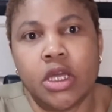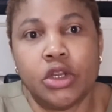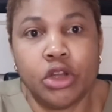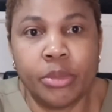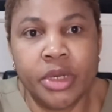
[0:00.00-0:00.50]

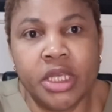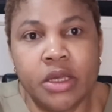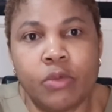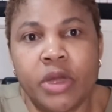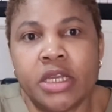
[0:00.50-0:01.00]

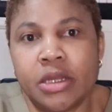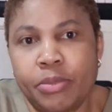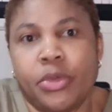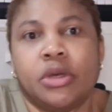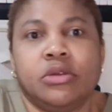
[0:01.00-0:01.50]
Normally, when
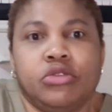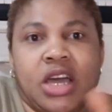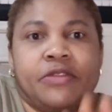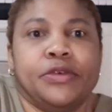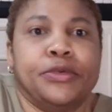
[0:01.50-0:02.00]
you
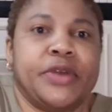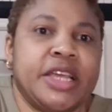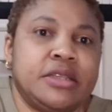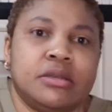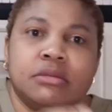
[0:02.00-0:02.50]
have a
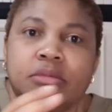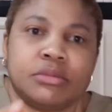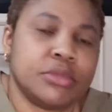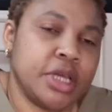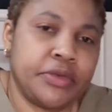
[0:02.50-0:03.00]
red
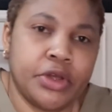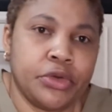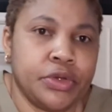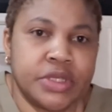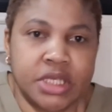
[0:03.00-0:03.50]
area
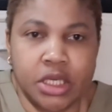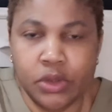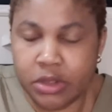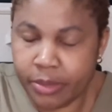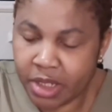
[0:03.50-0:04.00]
on your skin
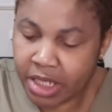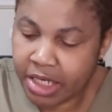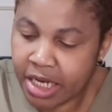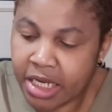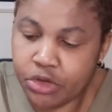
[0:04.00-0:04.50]
or something like
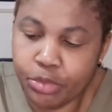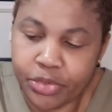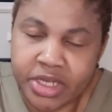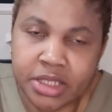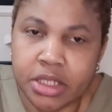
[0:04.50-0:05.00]
that and you
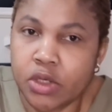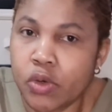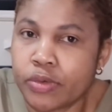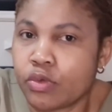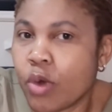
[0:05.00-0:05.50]
press it, it
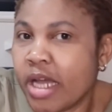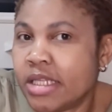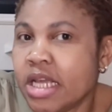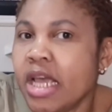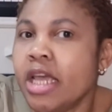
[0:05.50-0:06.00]
goes
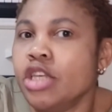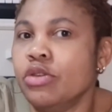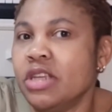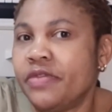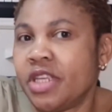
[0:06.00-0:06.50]
white, and you
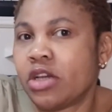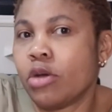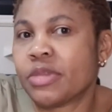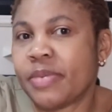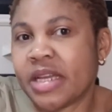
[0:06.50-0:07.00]
leave it, it
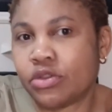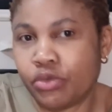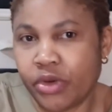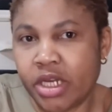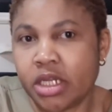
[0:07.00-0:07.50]
comes back to
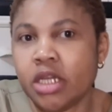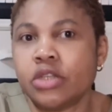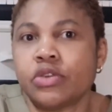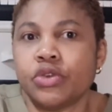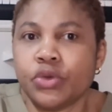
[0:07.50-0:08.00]
red.
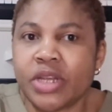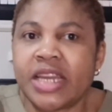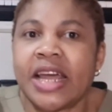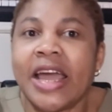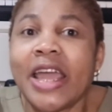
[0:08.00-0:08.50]
So you know
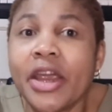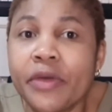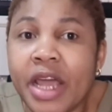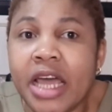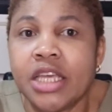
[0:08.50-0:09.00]
that that
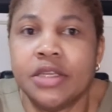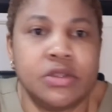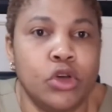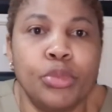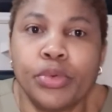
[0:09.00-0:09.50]
area
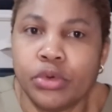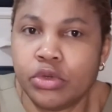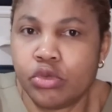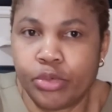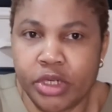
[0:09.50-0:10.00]
is not prone
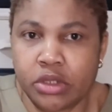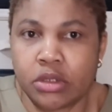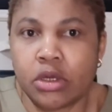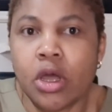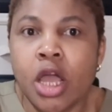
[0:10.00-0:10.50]
to pressure
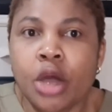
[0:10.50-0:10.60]
sore.